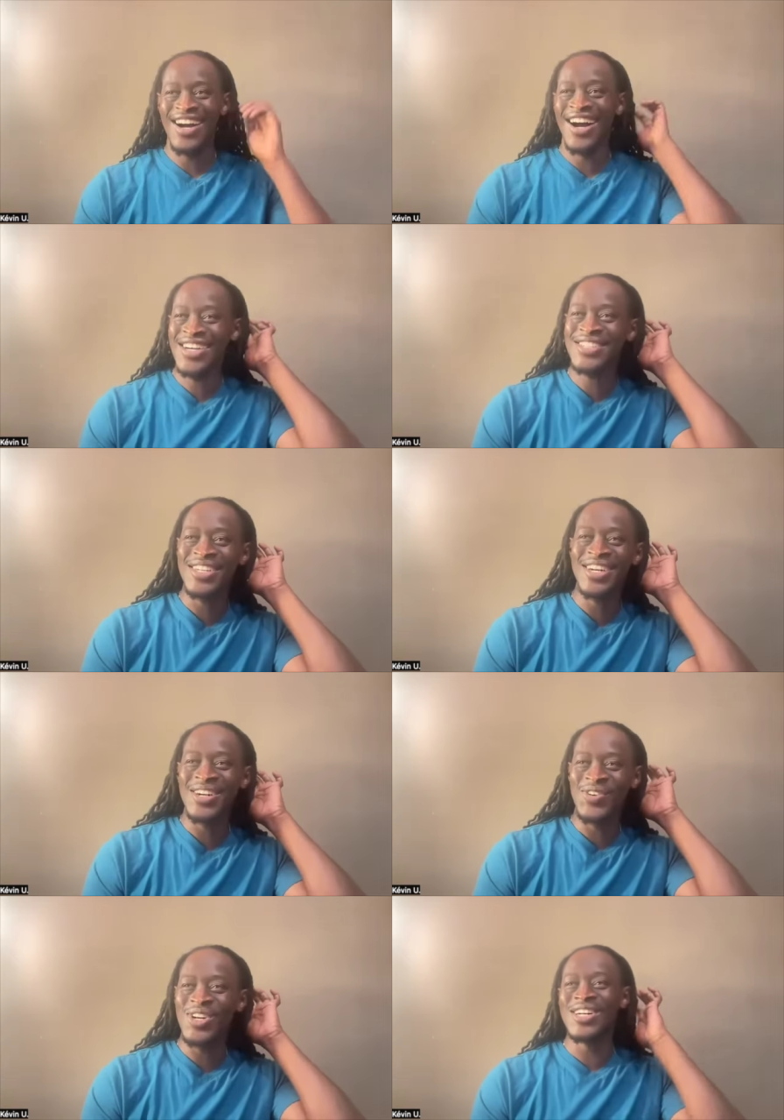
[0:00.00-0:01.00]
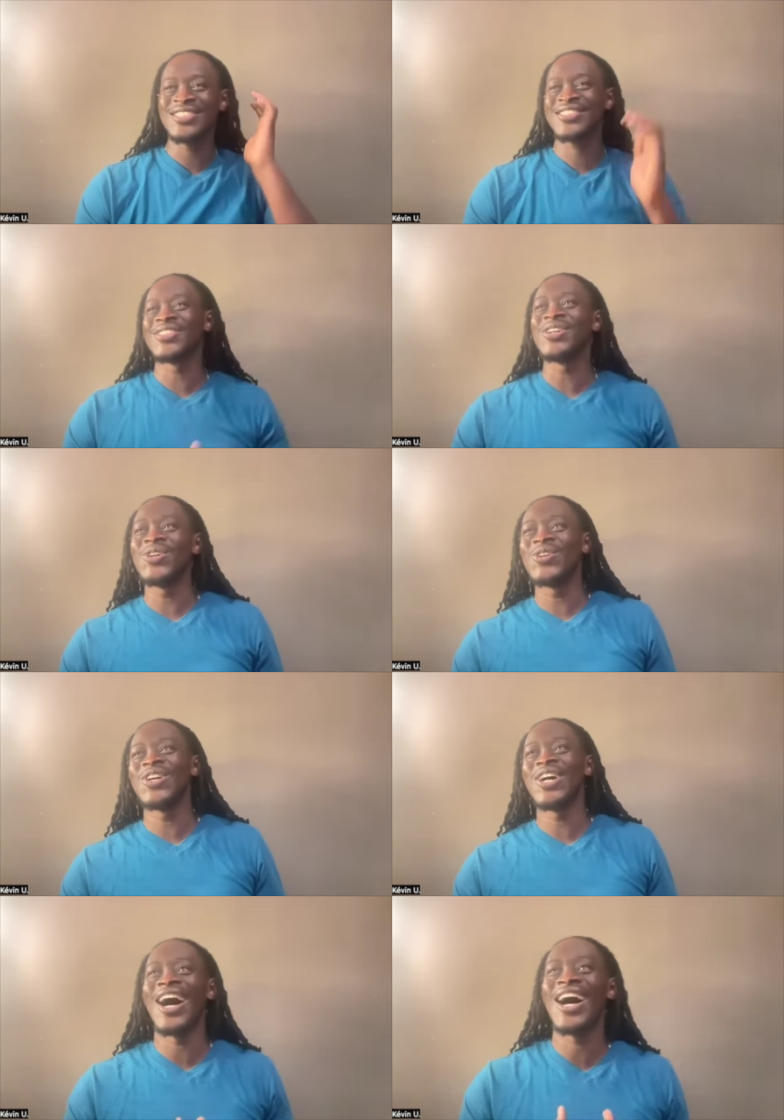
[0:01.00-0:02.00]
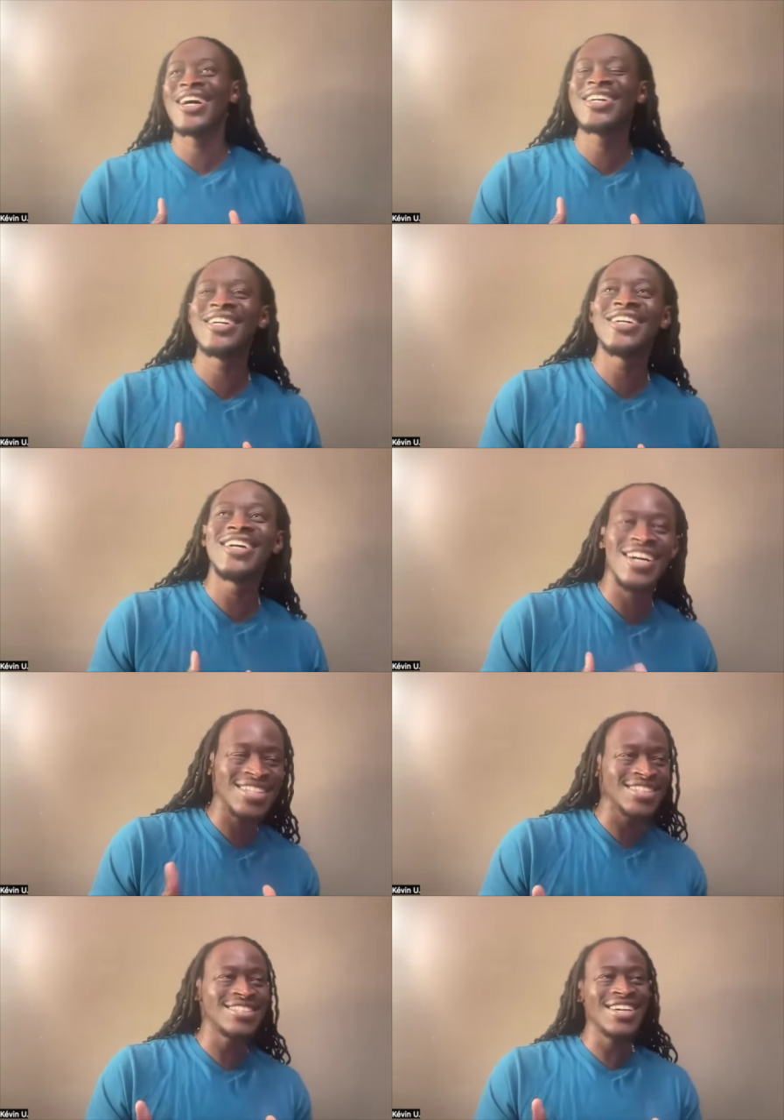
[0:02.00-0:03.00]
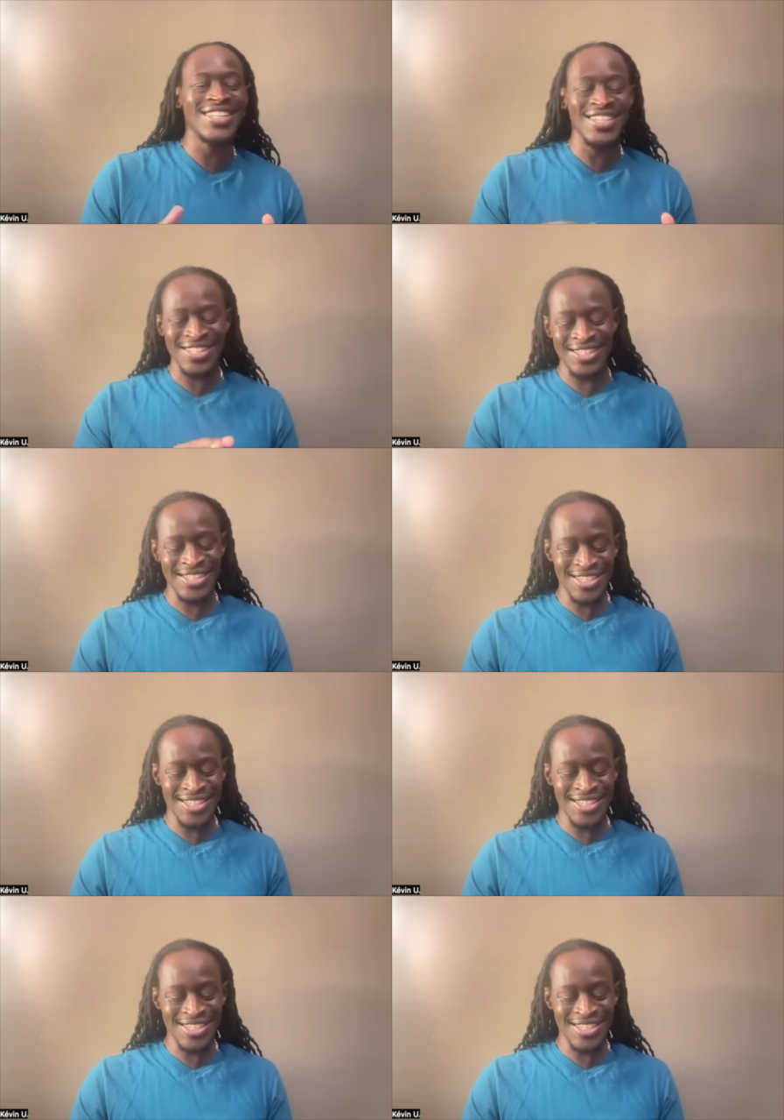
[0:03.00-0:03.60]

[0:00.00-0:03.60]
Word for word: i hear that well so i uh i like the i like the